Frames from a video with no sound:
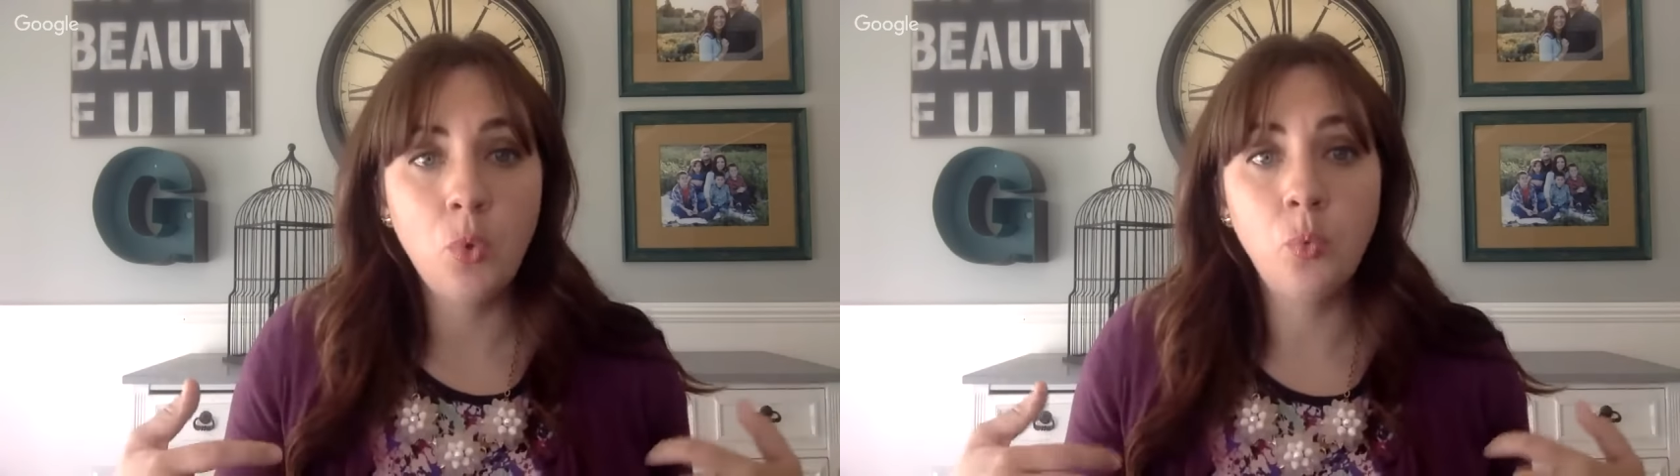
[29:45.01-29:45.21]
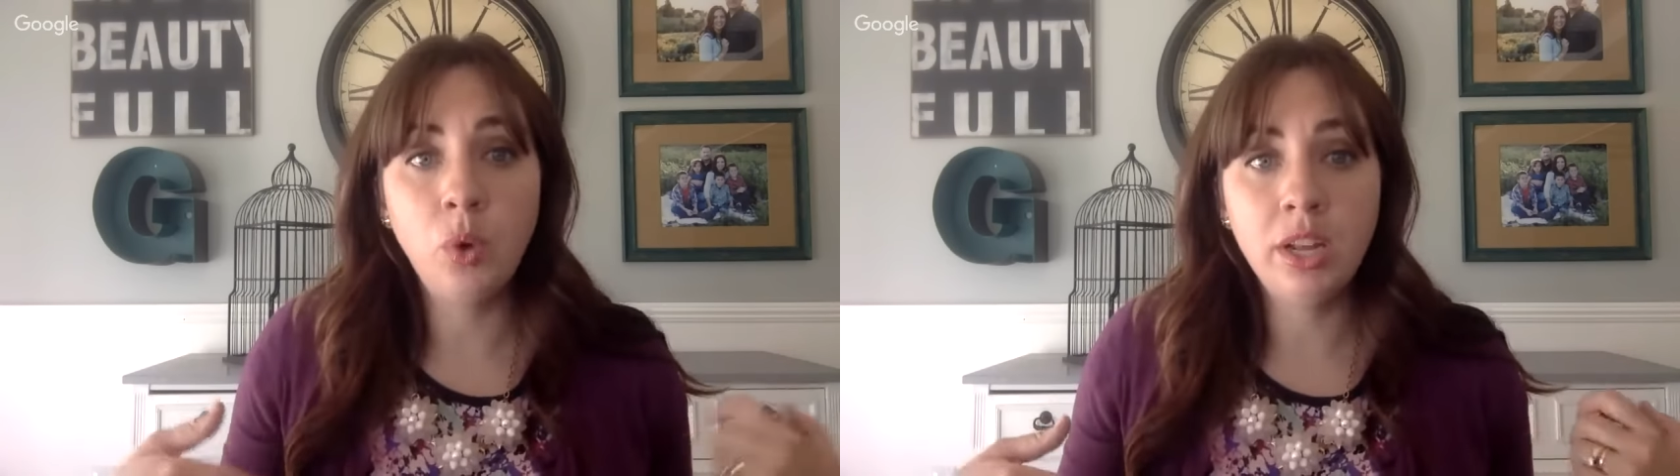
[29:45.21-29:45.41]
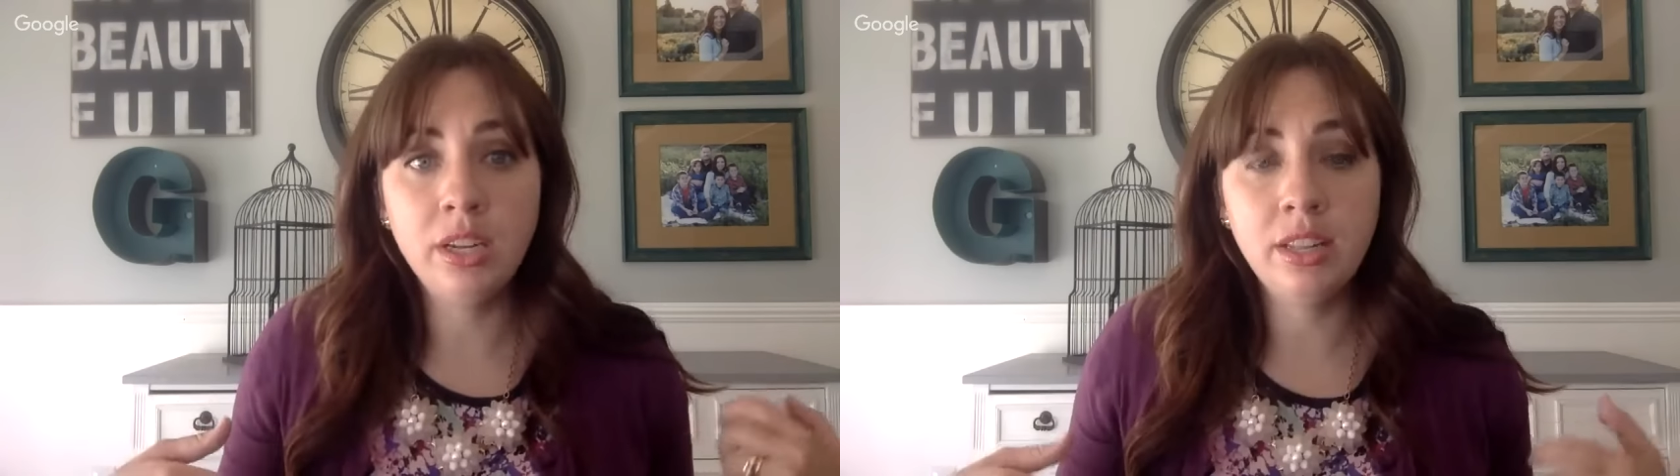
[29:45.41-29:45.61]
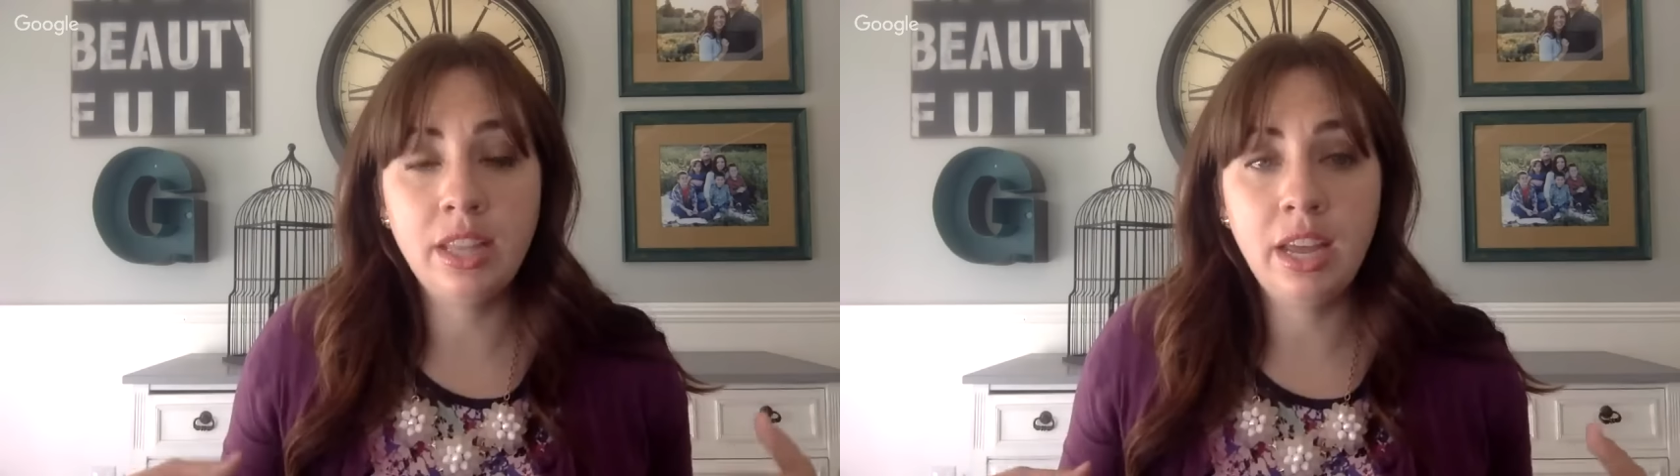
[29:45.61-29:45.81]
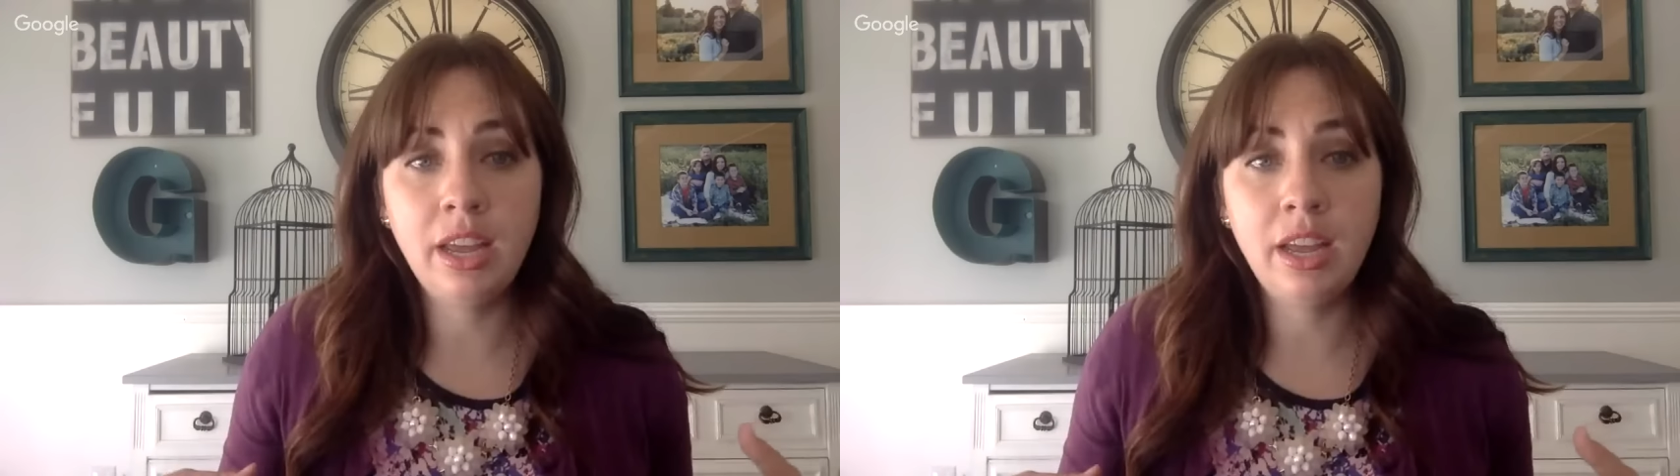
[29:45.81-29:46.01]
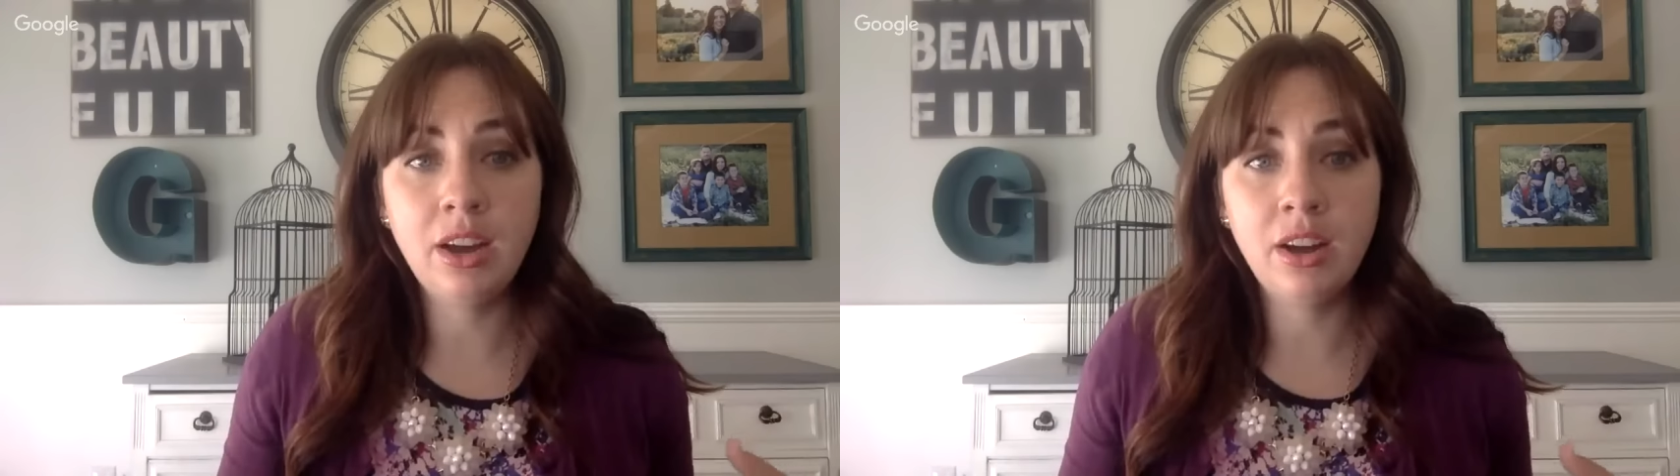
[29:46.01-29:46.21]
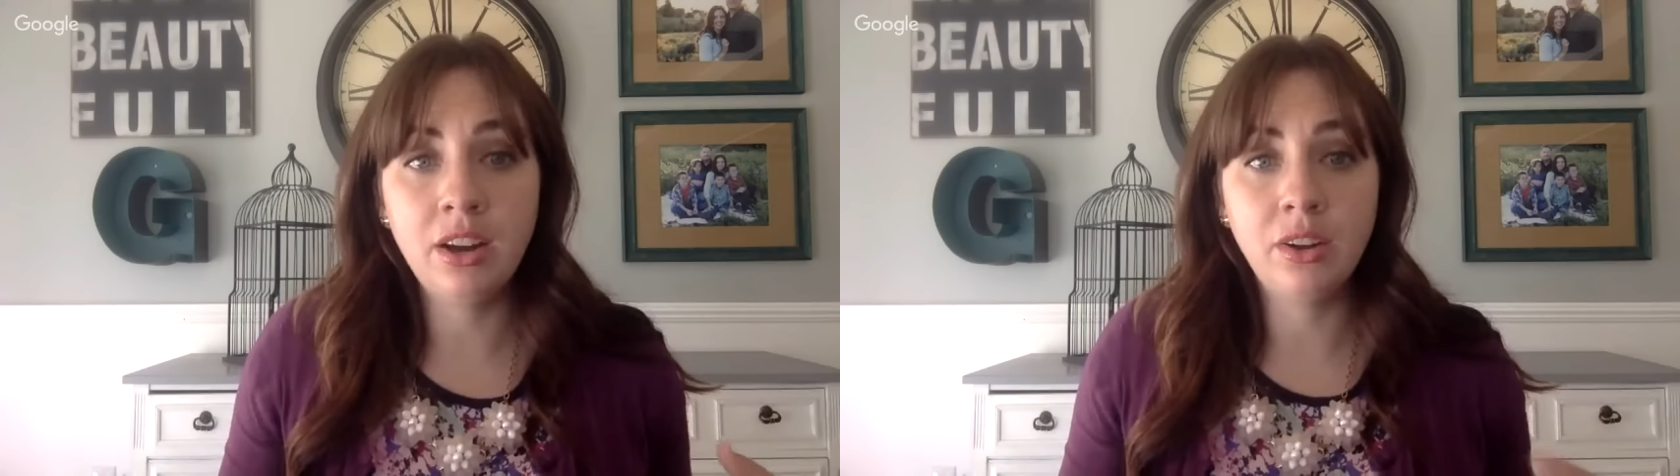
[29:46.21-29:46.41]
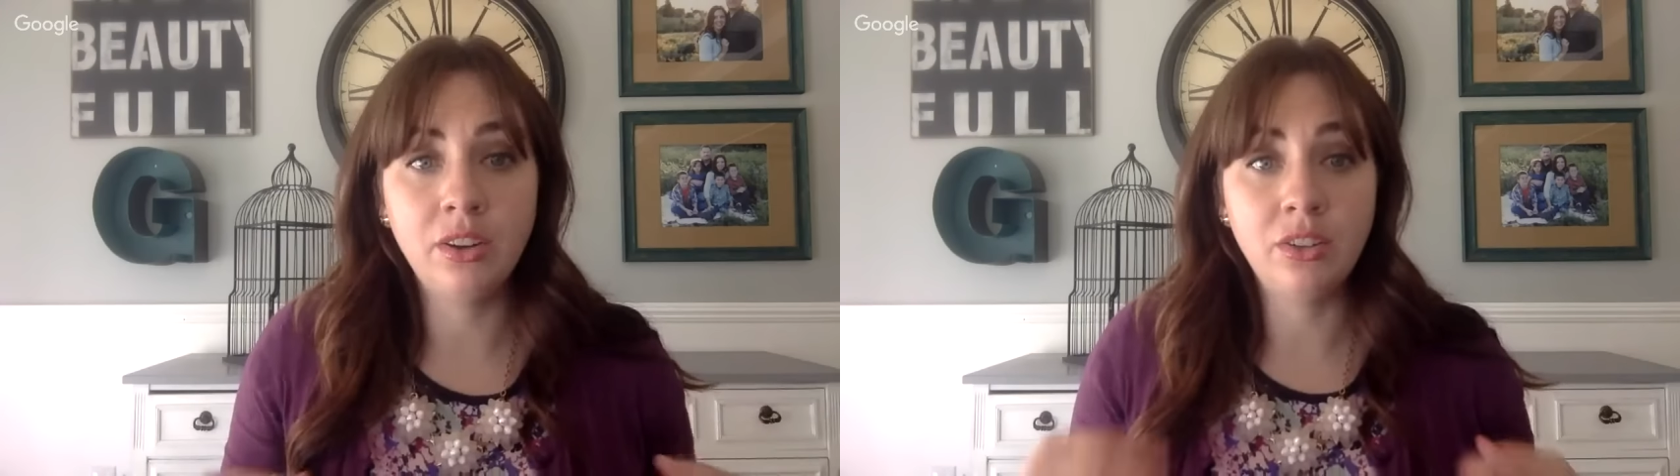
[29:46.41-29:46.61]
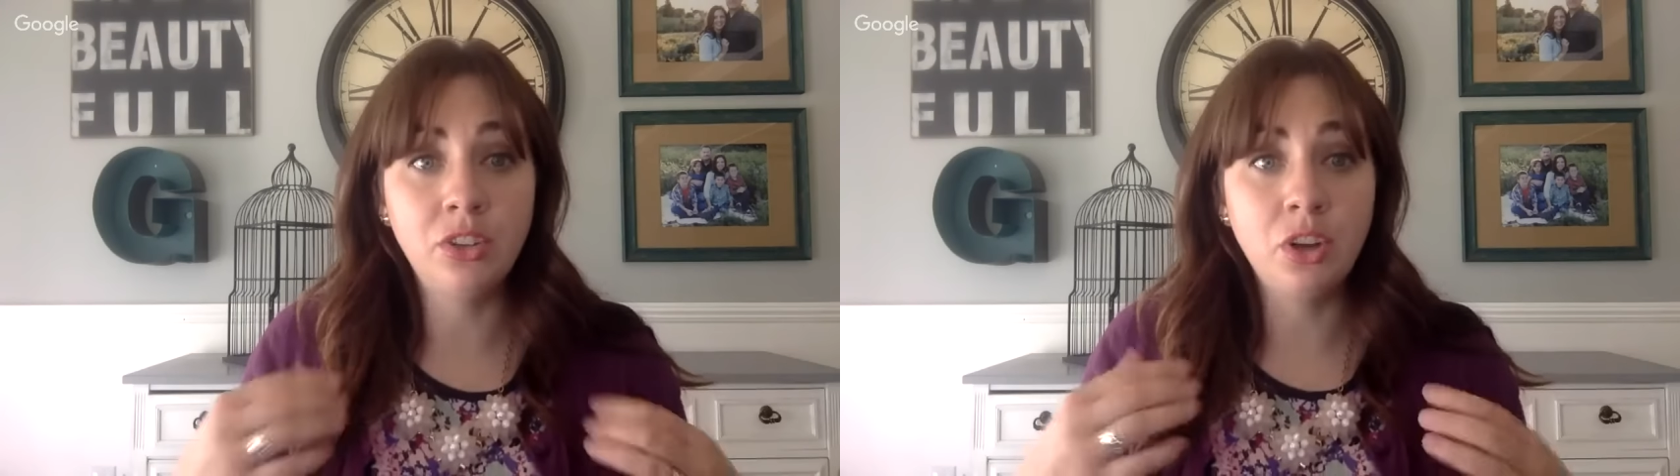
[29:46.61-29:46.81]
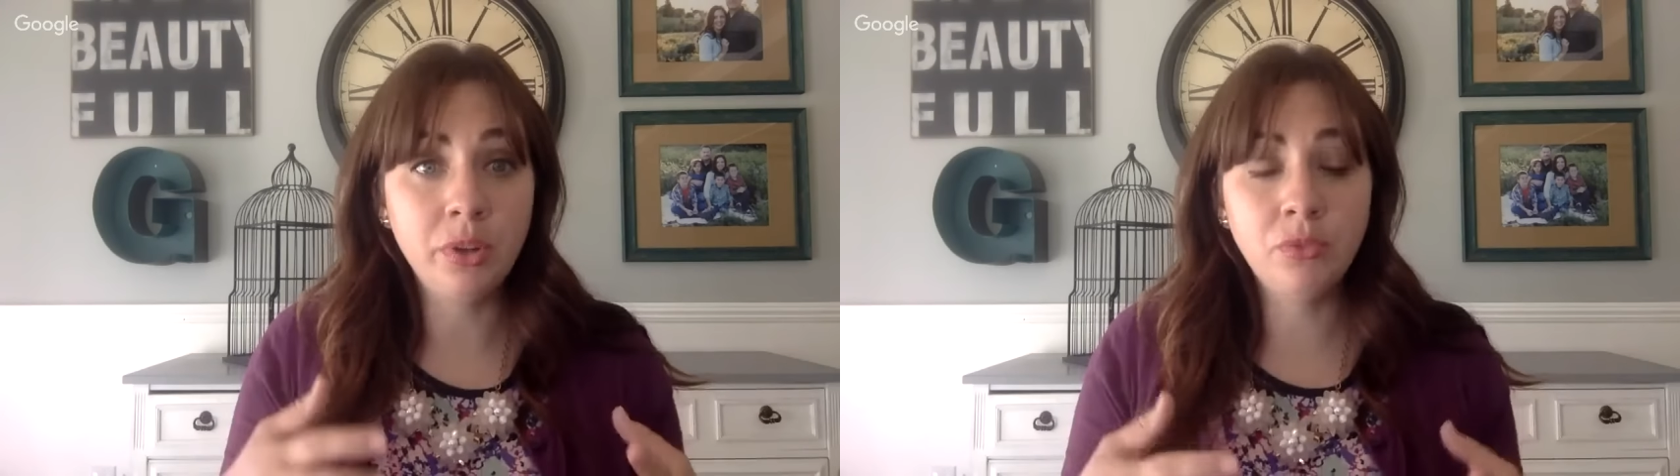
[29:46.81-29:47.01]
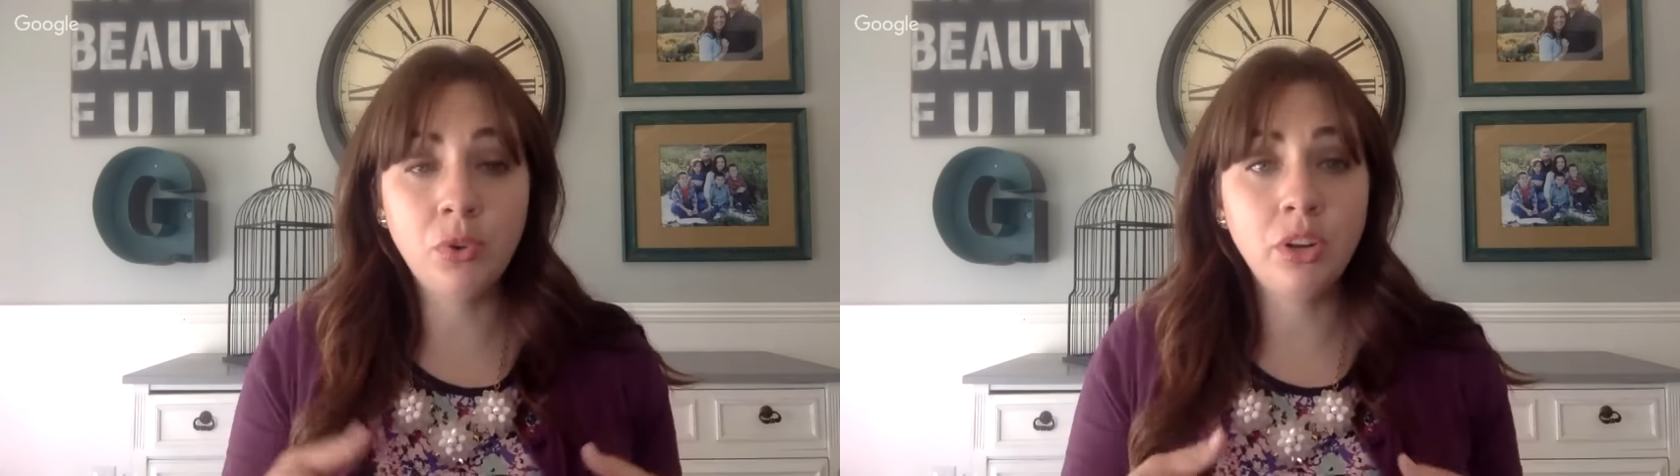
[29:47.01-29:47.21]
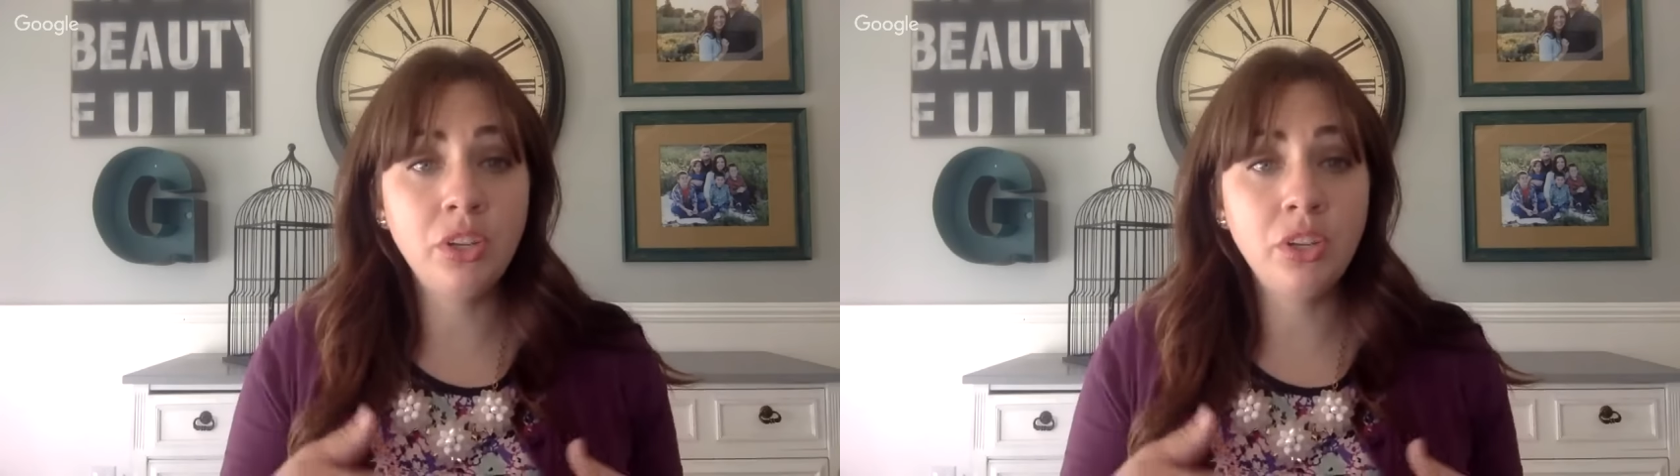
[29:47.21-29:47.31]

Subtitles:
what they are going for,